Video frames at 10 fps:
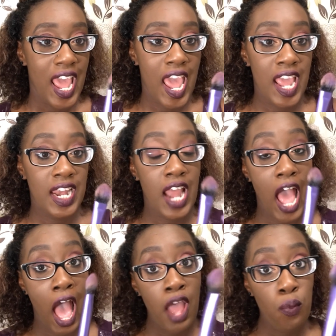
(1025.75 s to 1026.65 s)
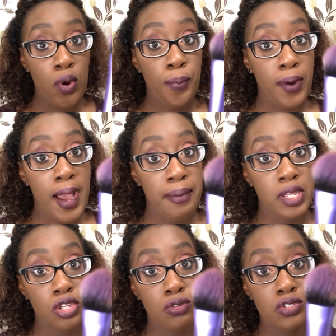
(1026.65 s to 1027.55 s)
and I will
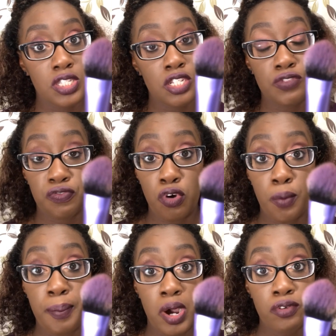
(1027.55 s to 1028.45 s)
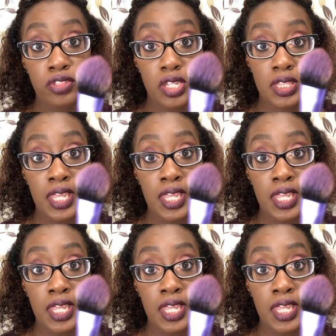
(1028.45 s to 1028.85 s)
probably use this for both